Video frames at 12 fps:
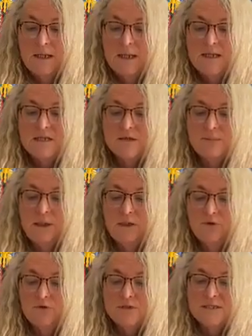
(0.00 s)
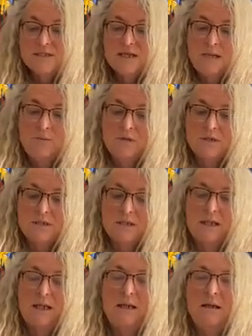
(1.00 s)
intermingled
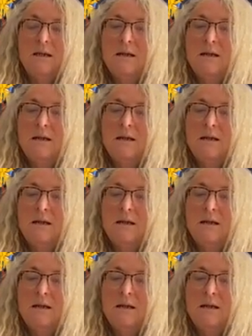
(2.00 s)
seamlessly